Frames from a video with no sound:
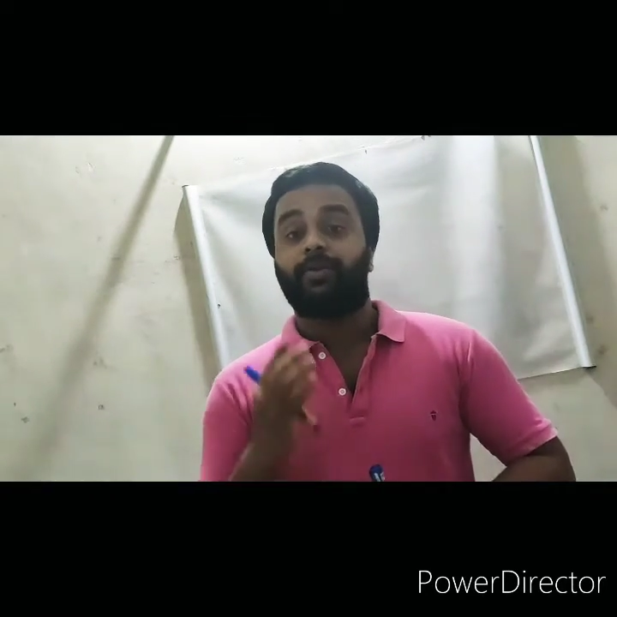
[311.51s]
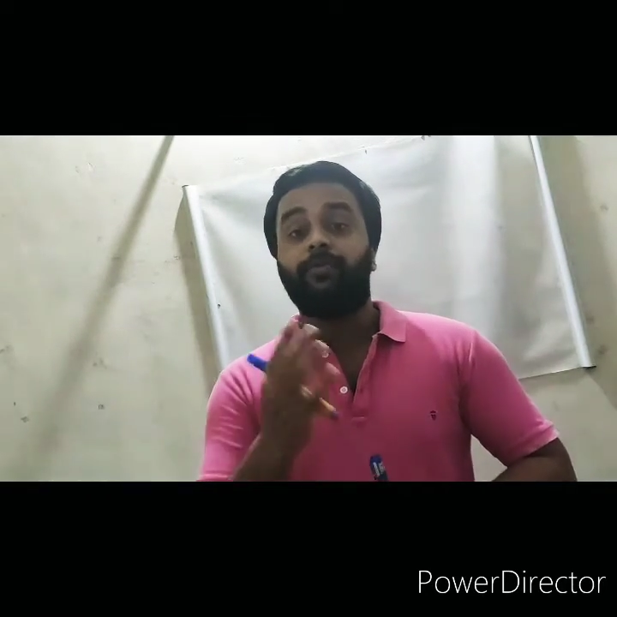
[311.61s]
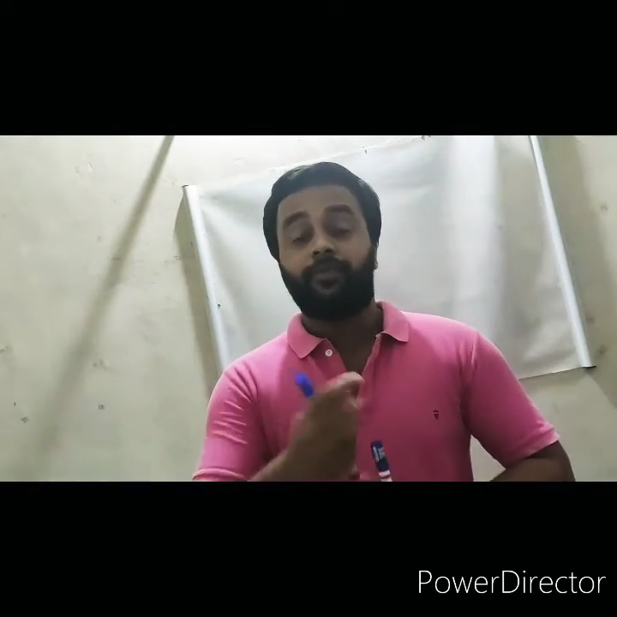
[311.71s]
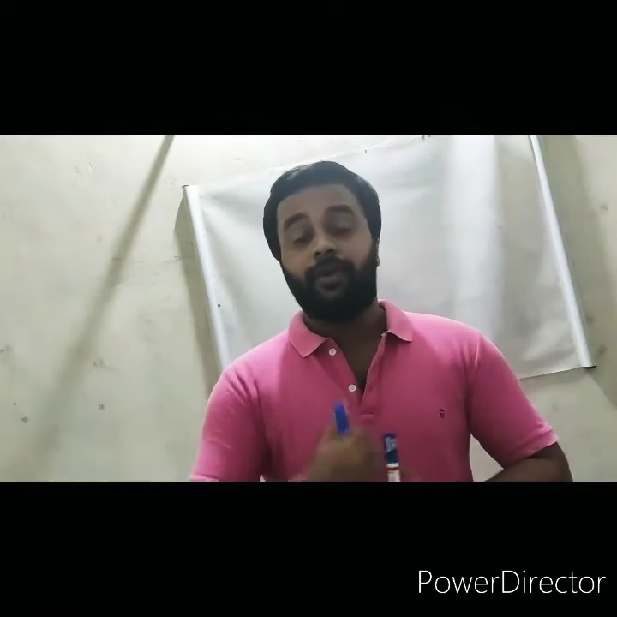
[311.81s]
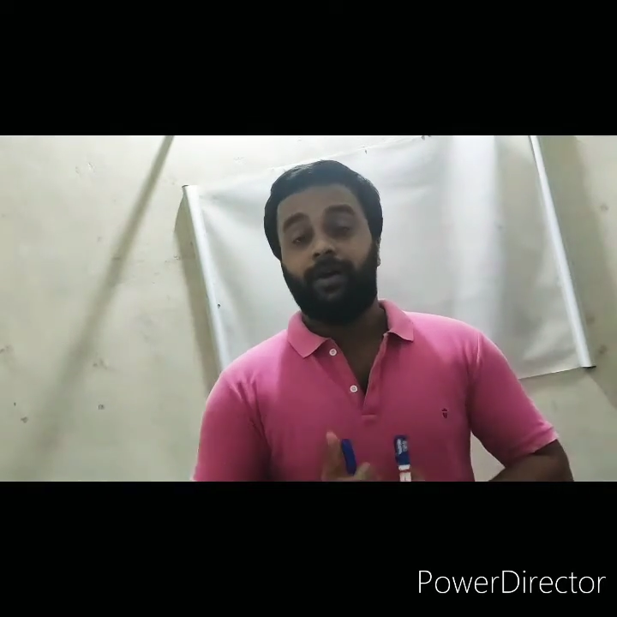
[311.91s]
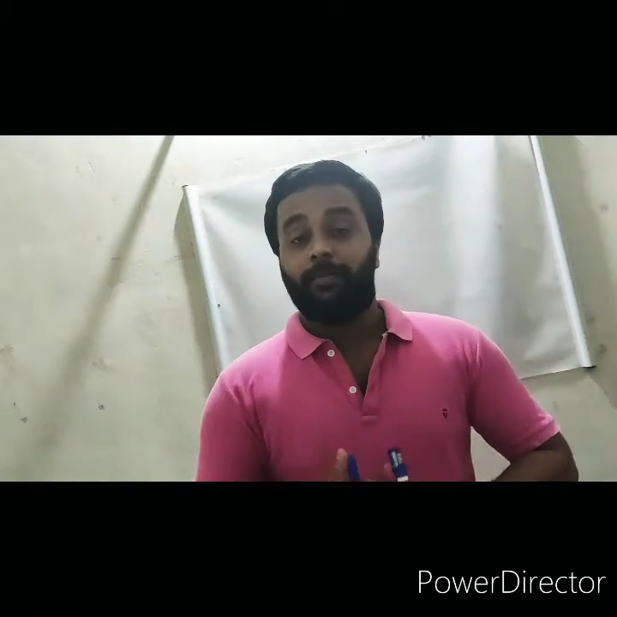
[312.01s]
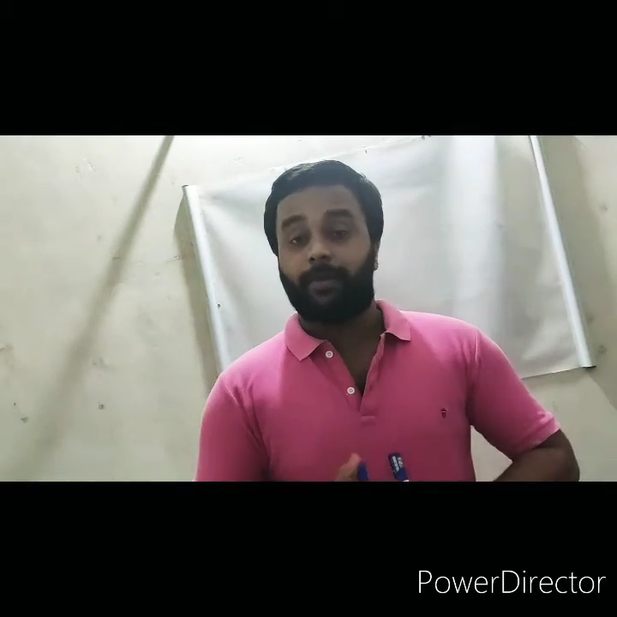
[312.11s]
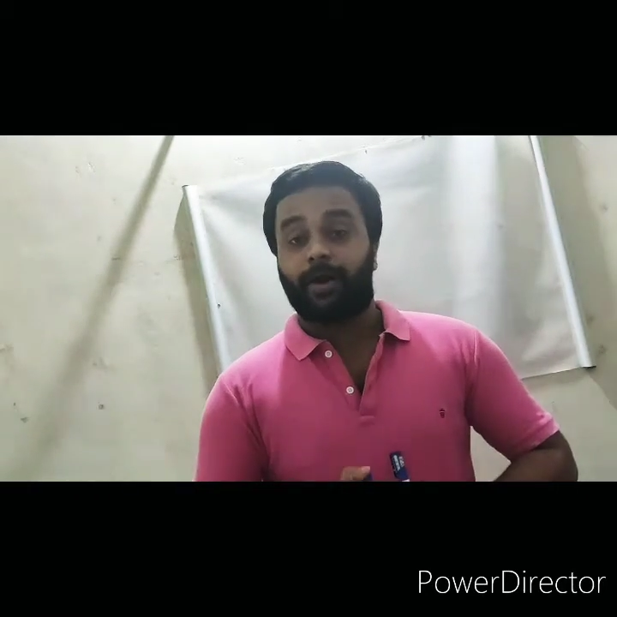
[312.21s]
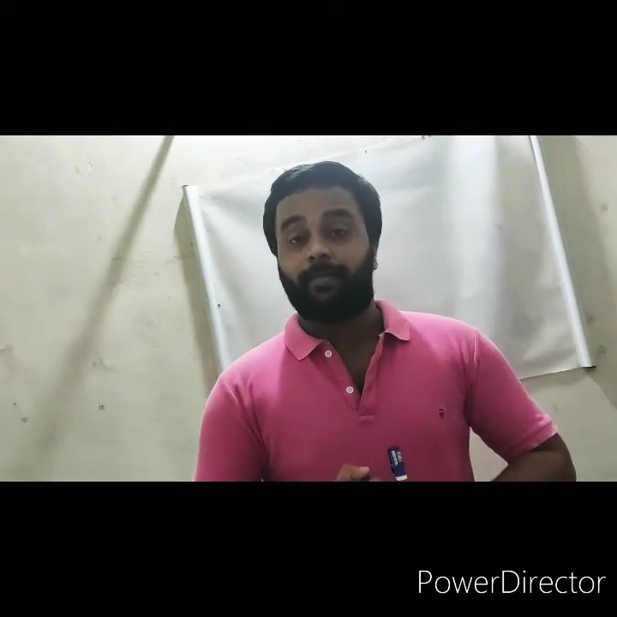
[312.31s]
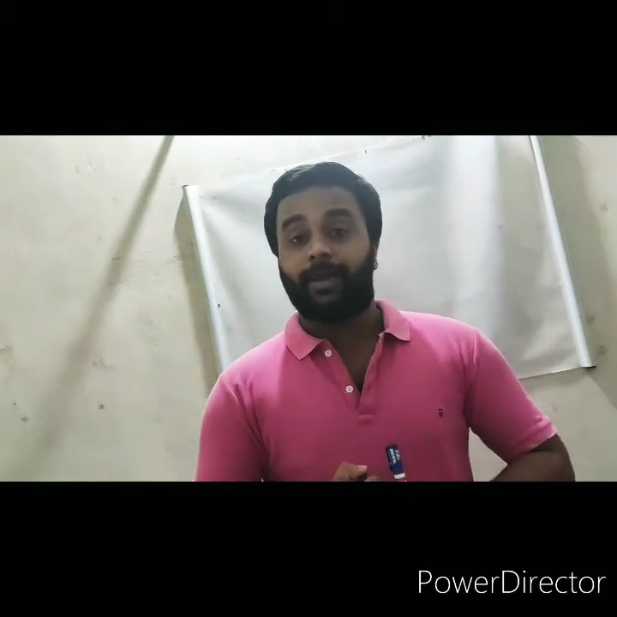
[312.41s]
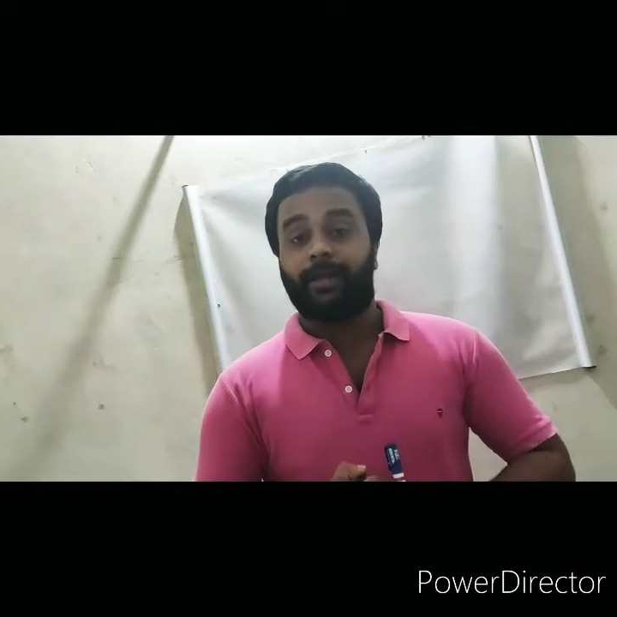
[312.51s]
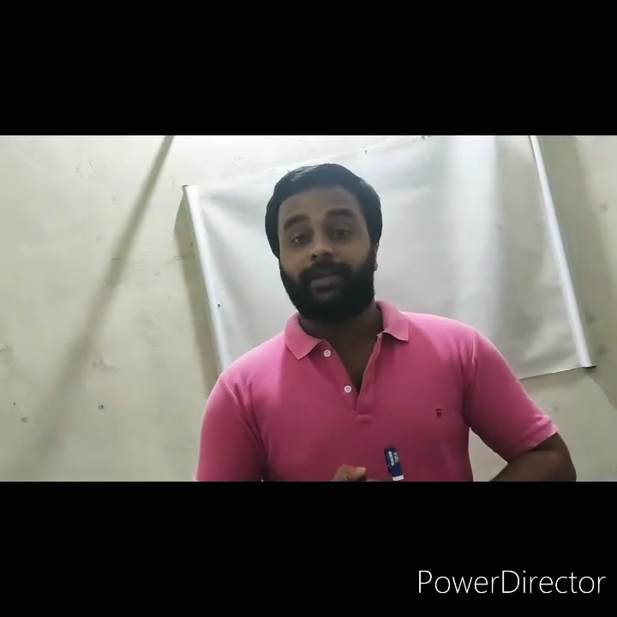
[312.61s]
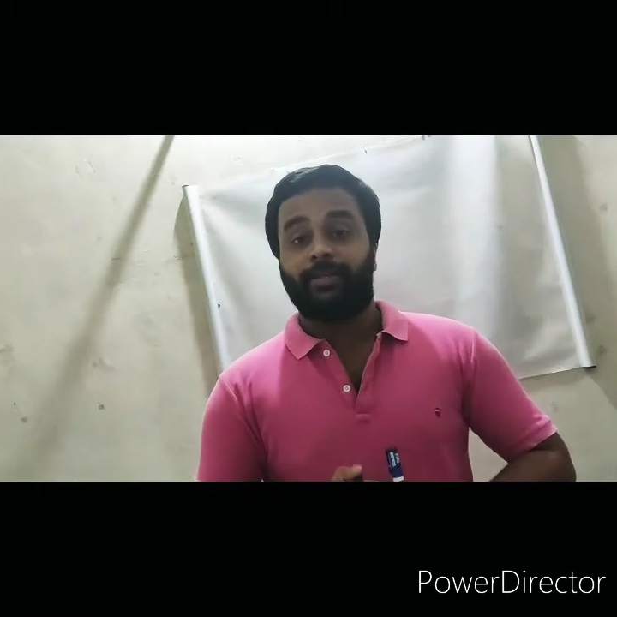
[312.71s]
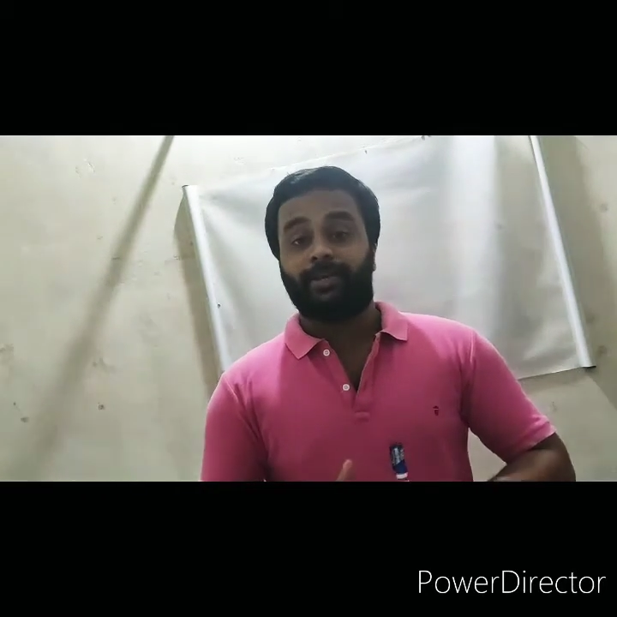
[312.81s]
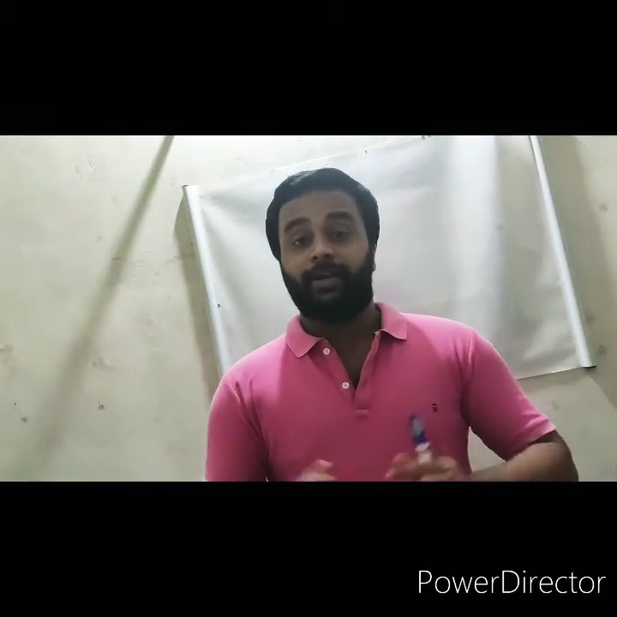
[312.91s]
of bar
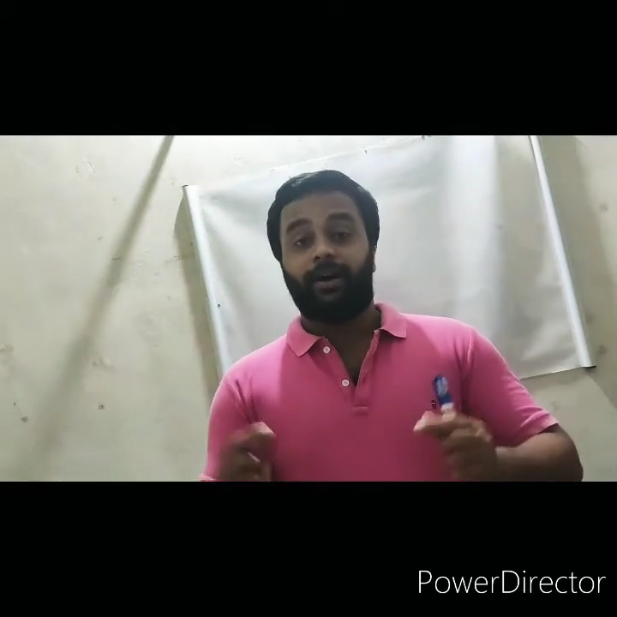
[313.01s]
magnet.